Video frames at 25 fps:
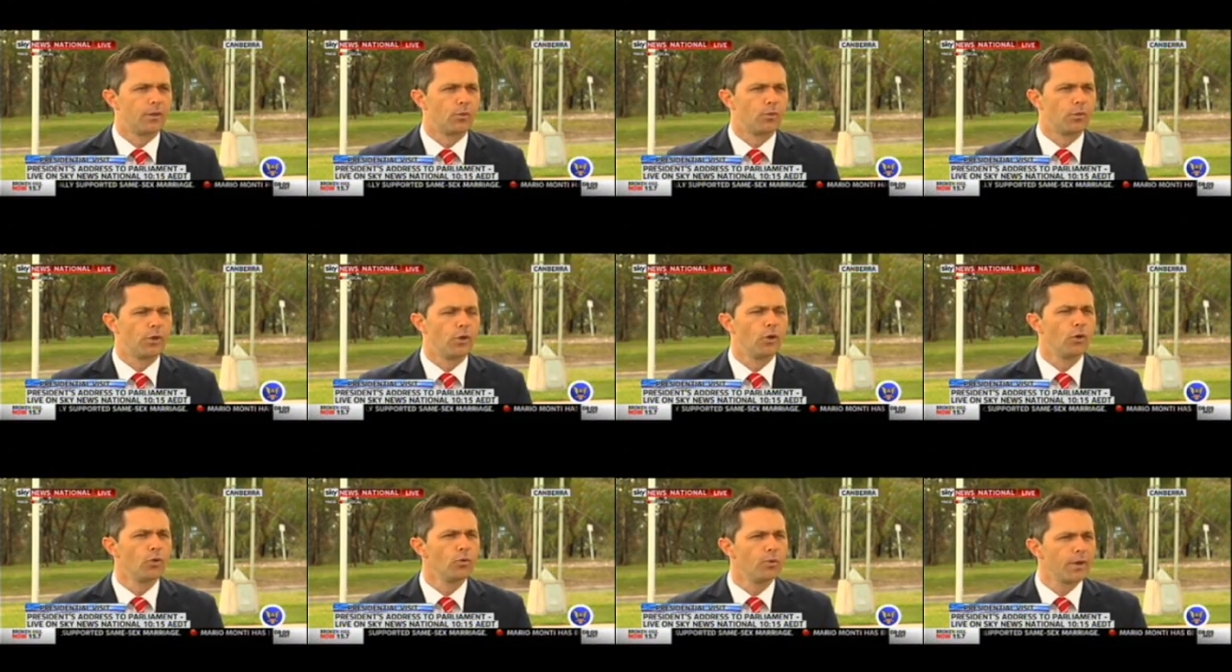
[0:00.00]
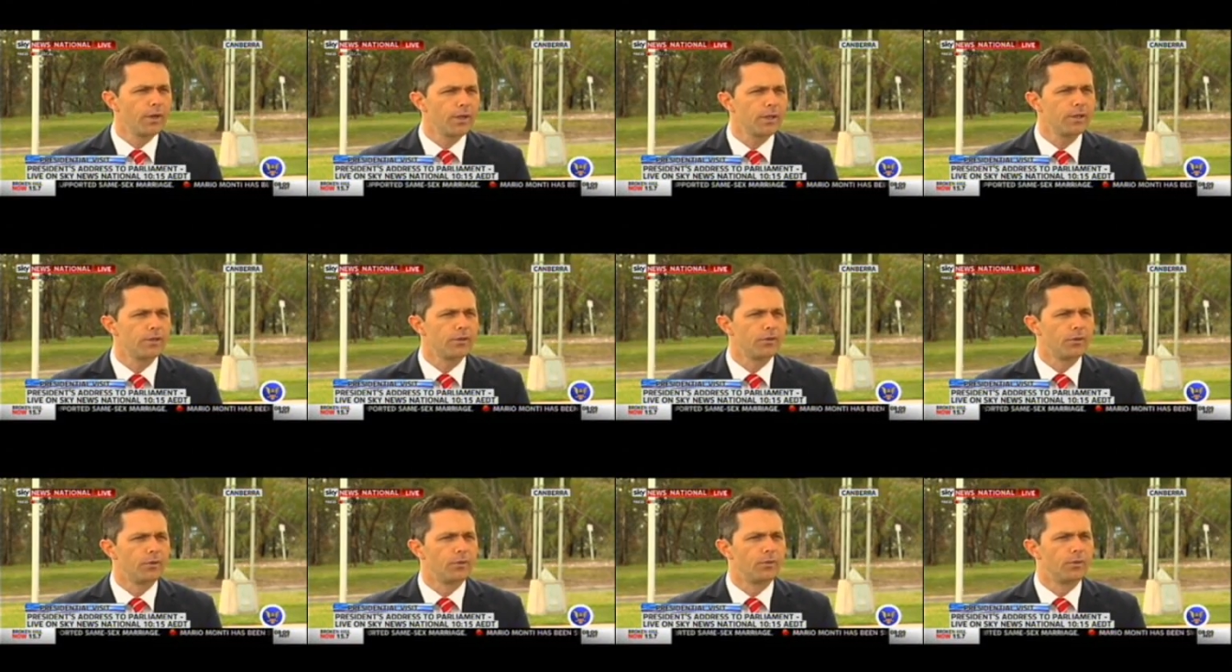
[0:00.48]
We
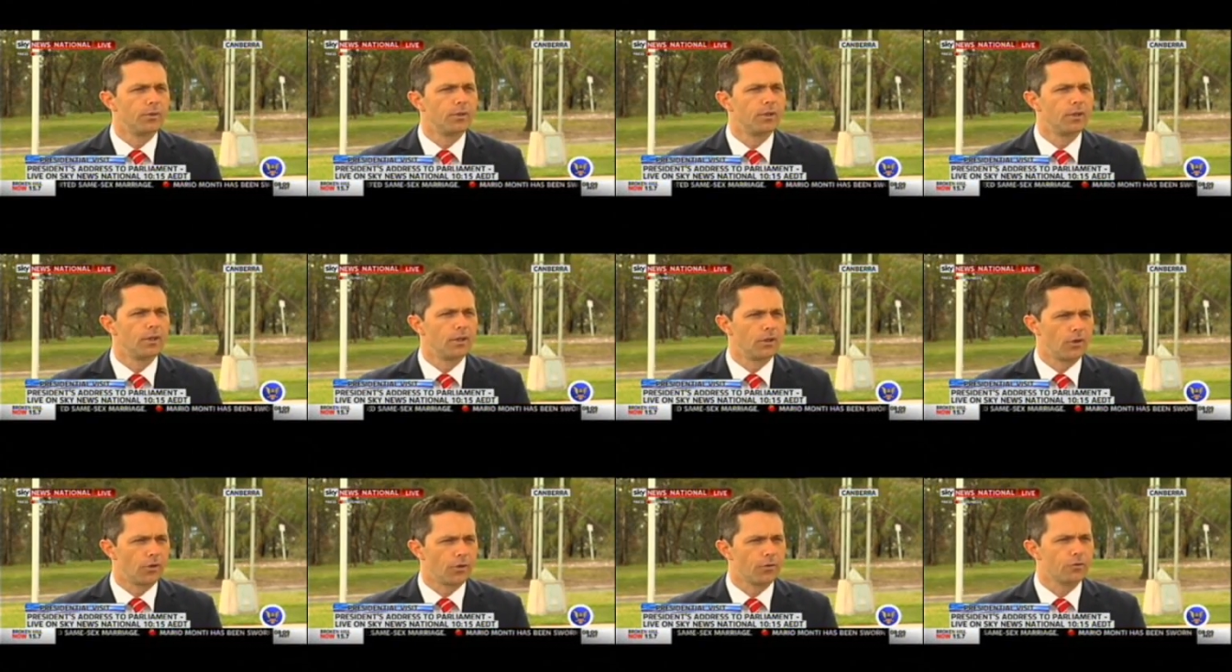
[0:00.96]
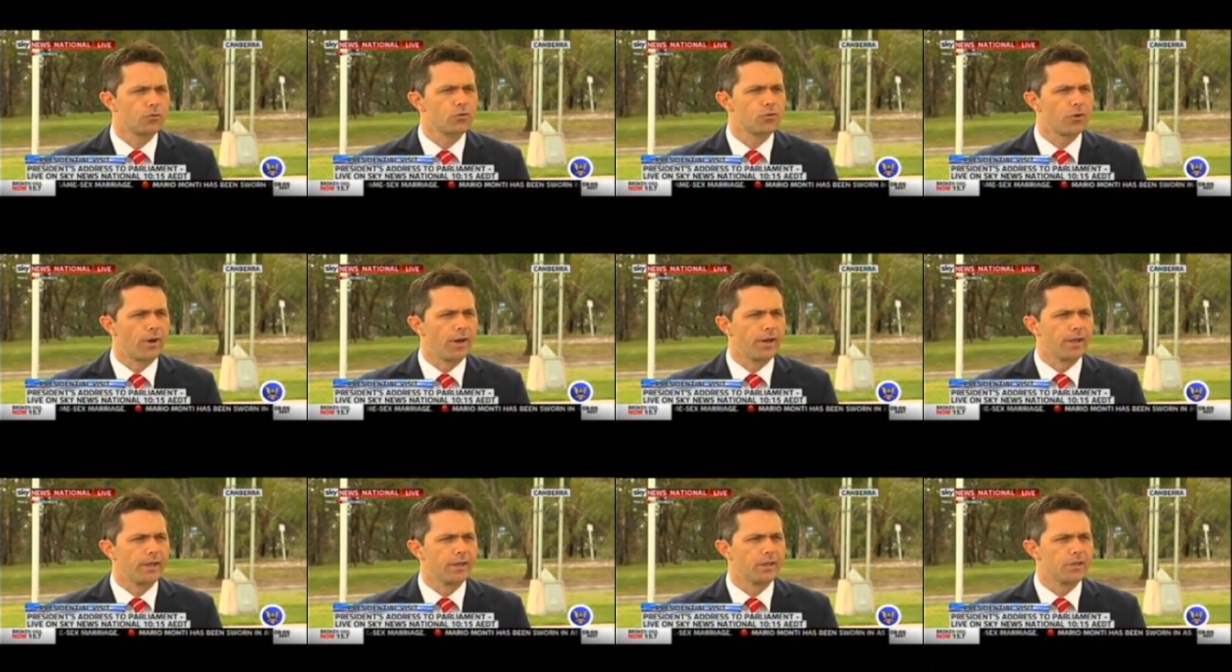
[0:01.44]
already do a lot of
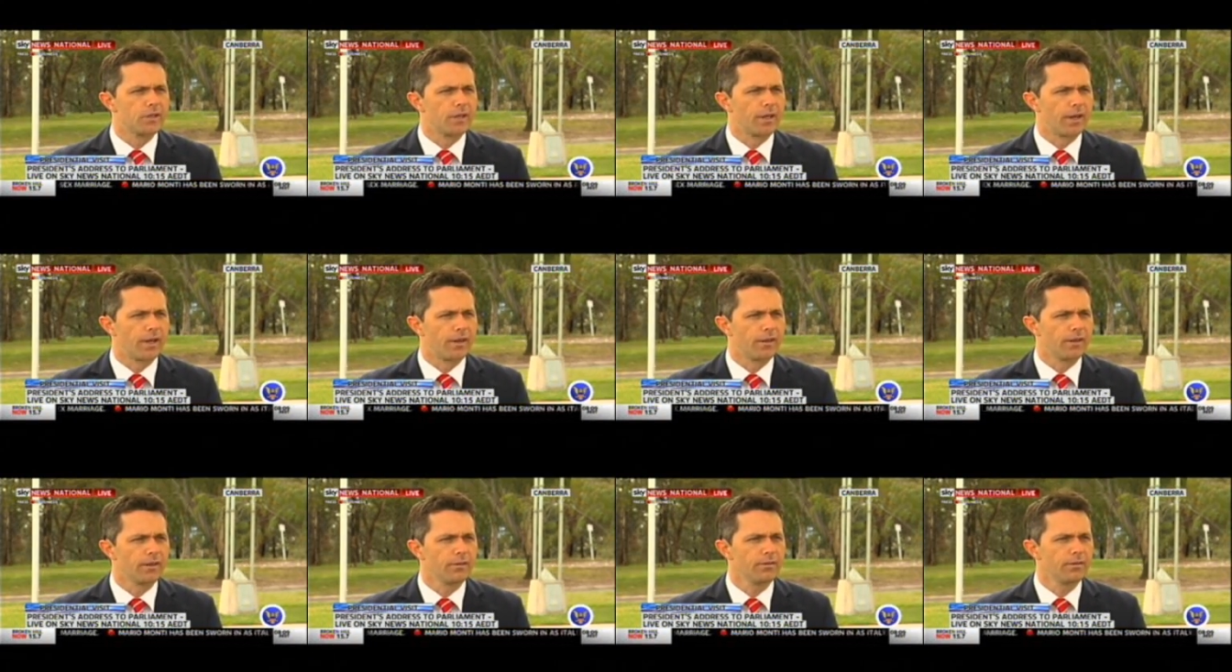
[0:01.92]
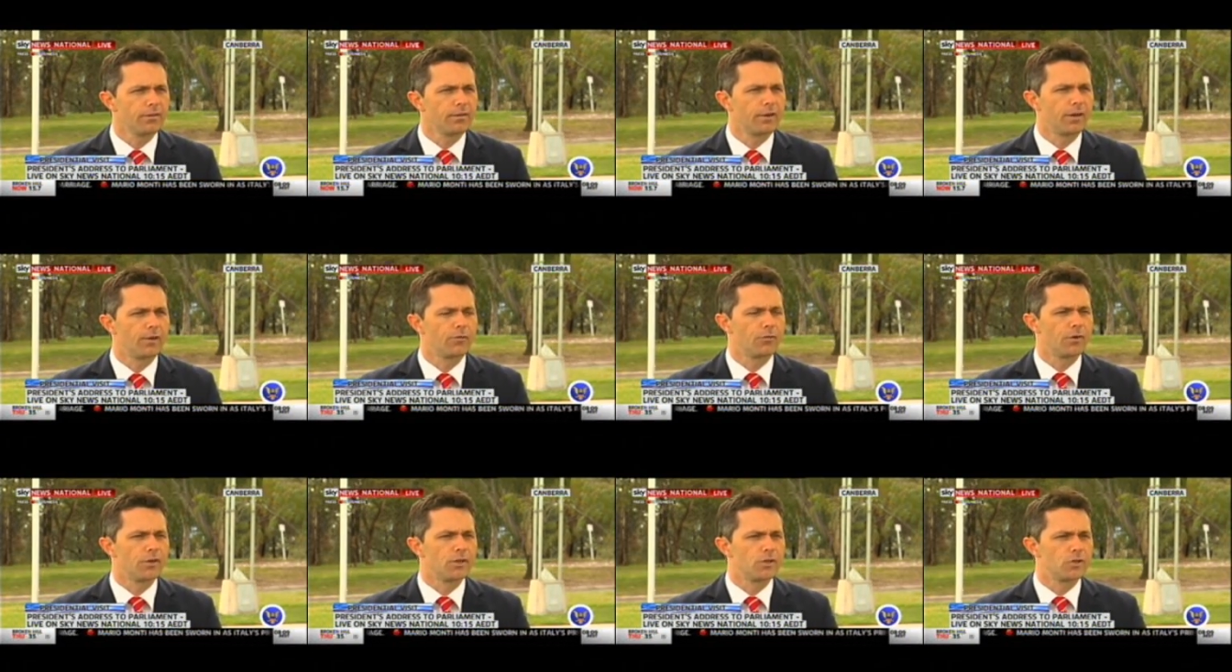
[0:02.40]
training together.
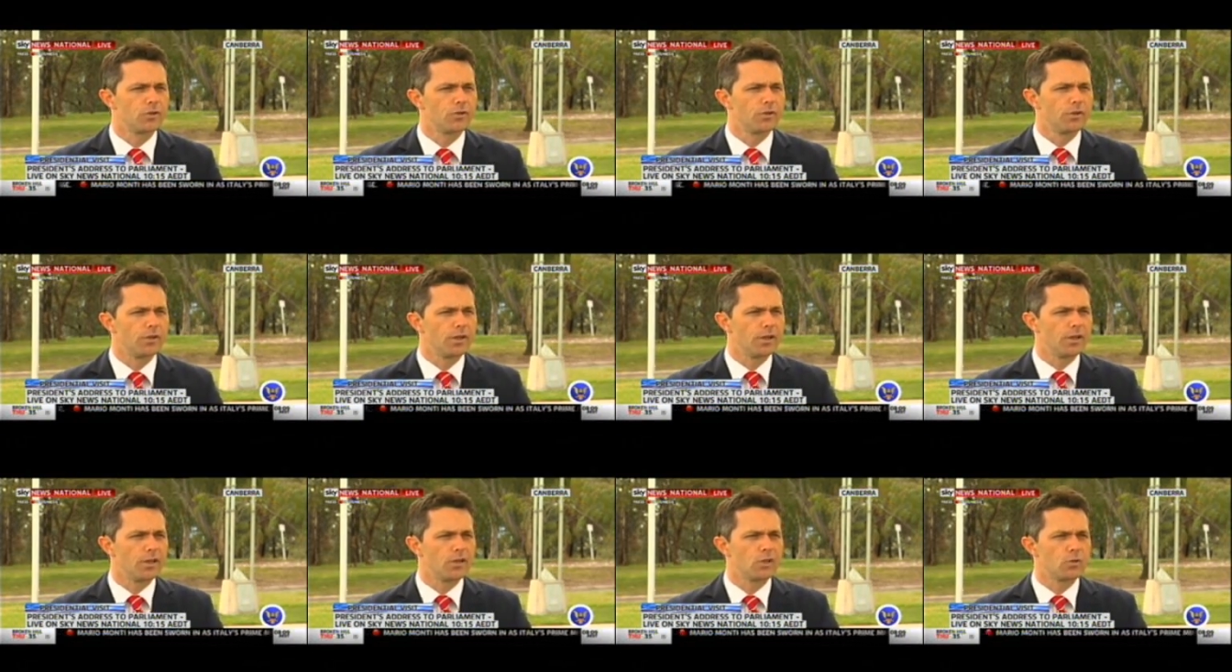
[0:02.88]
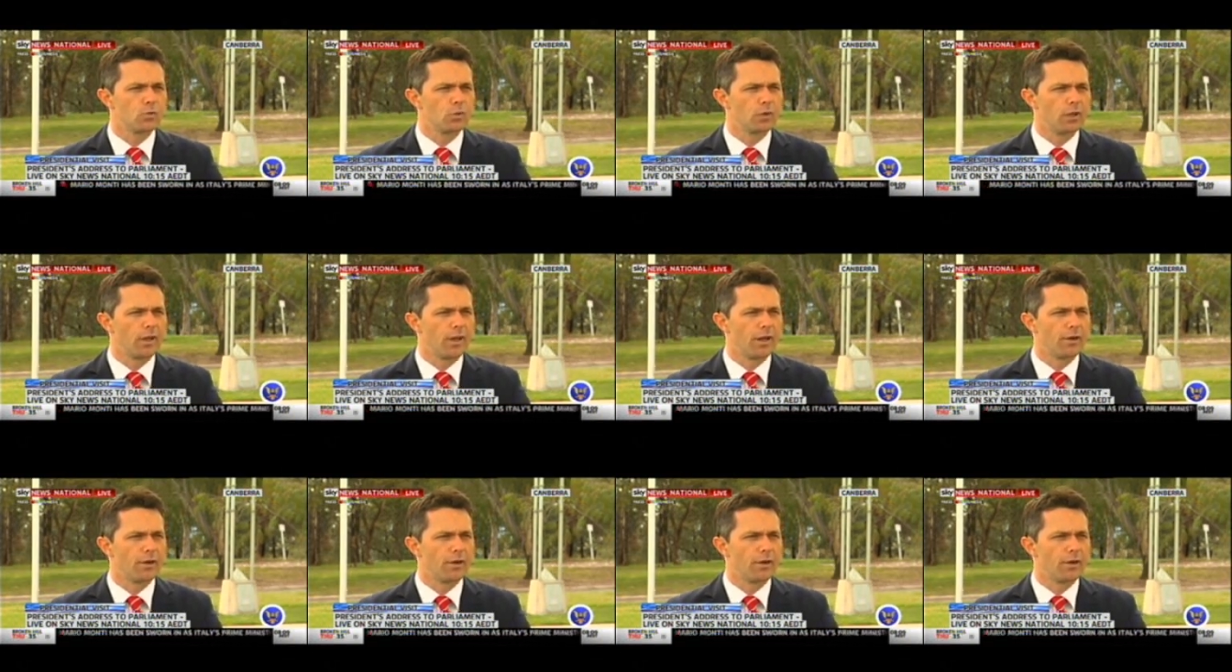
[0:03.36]
Every 2 years we'll